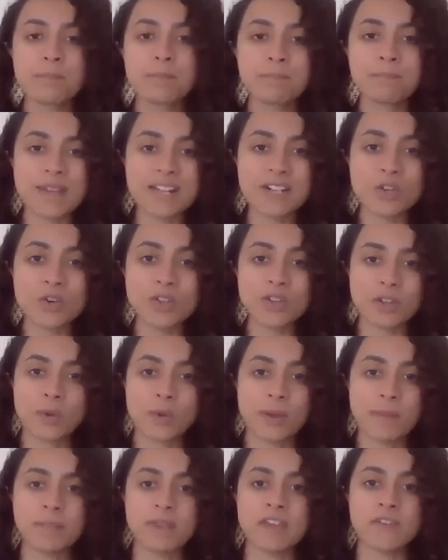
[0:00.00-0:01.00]
medical
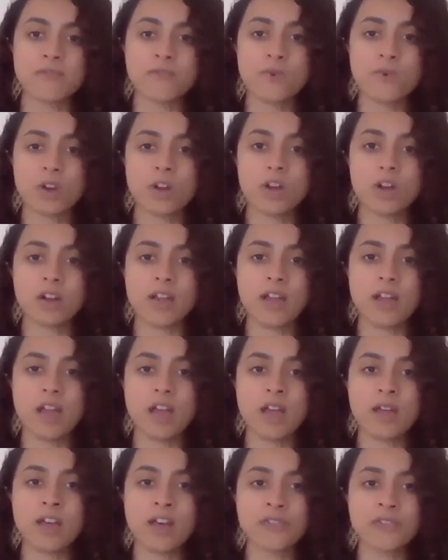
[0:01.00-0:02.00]
equipment for
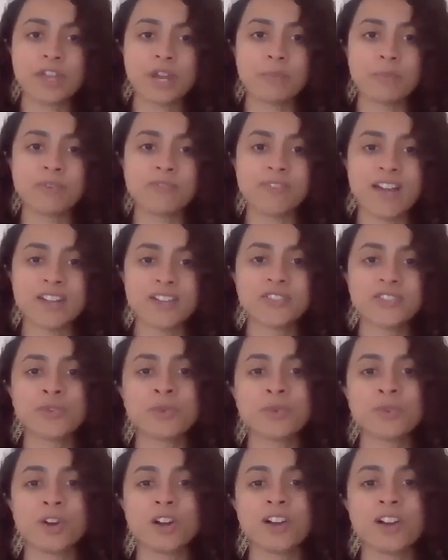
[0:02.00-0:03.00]
healthcare providers
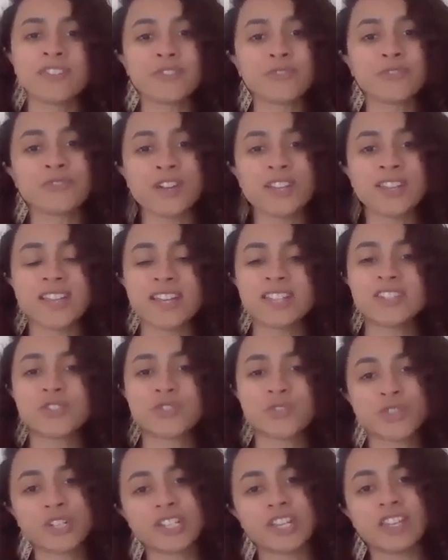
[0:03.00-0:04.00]
who are in the front lines
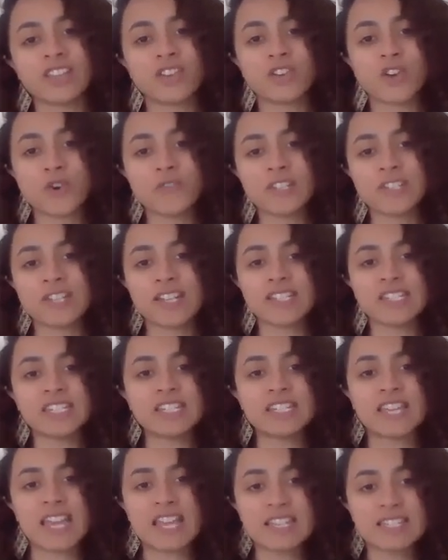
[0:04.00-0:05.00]
treating
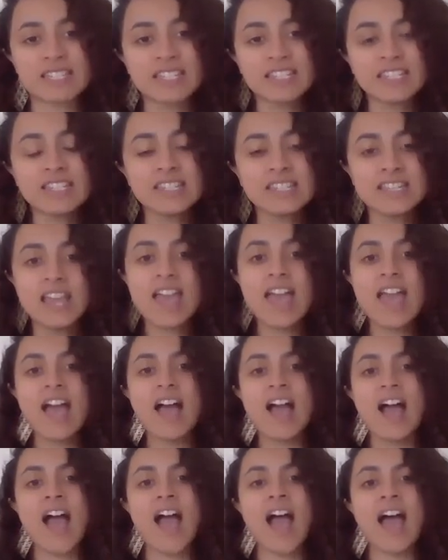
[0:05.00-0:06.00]
COVID-19 cases.
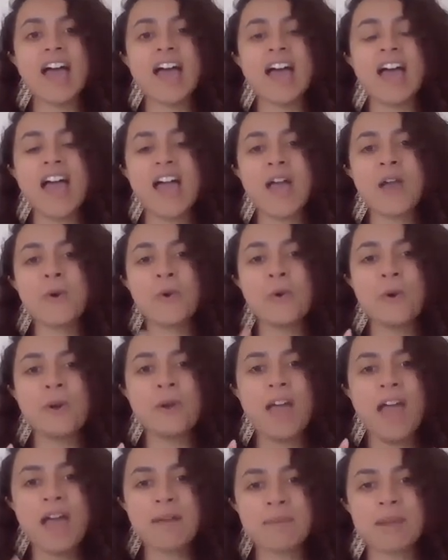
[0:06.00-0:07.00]

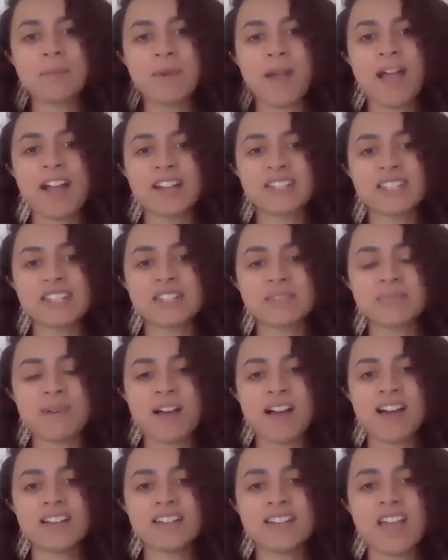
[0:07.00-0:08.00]
At my practice,
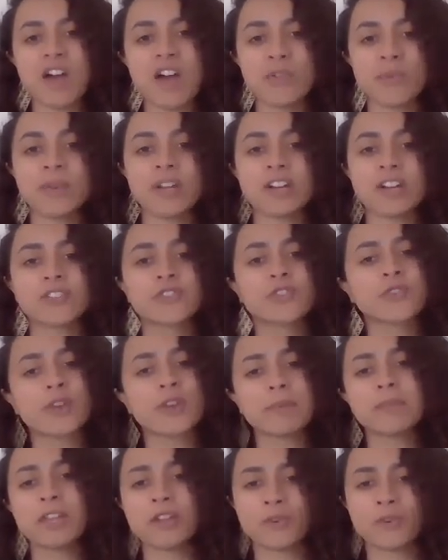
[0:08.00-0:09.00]
Mahan Health, we are
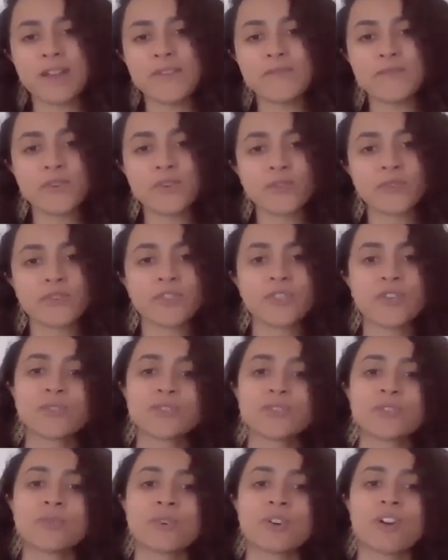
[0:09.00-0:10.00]
extremely grateful for
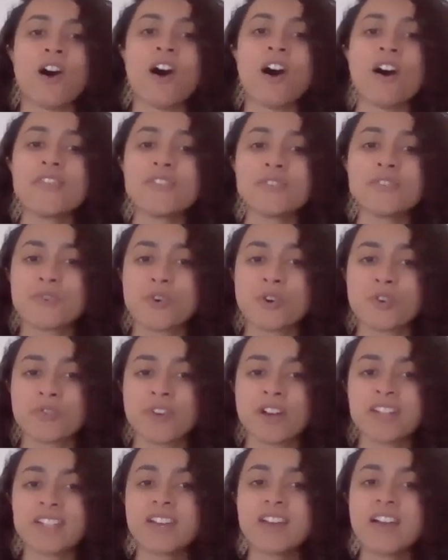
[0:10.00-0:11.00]
those who are on the
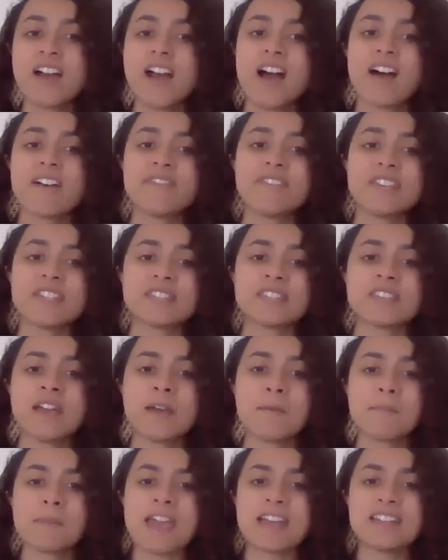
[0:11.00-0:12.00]
forefront of this
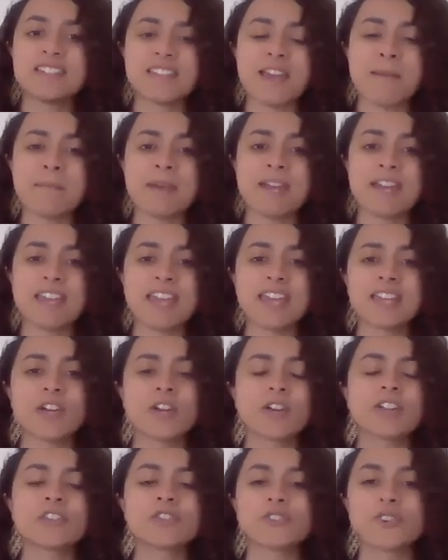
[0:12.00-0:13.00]
pandemic and
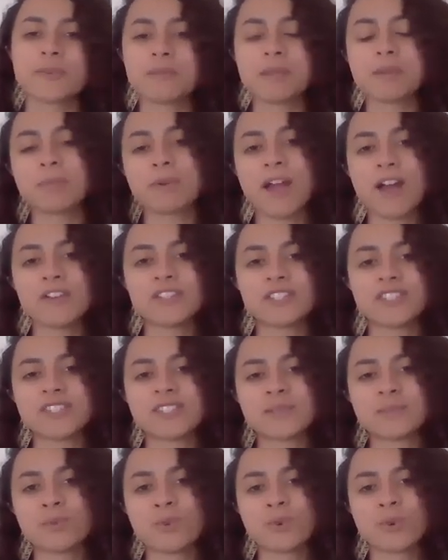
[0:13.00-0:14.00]
are extremely proud to
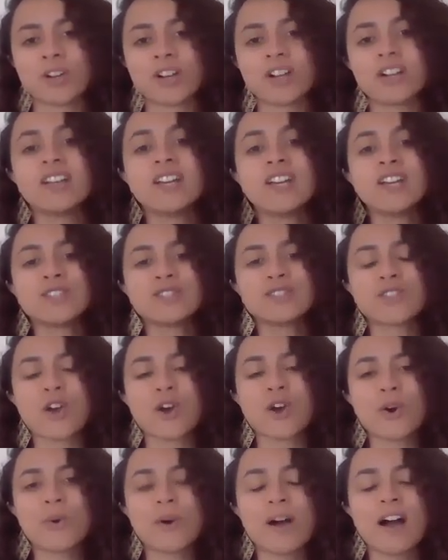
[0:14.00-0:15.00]
support.
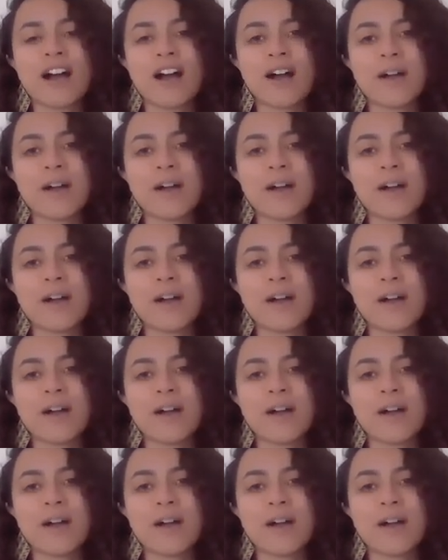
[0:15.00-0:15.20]
So,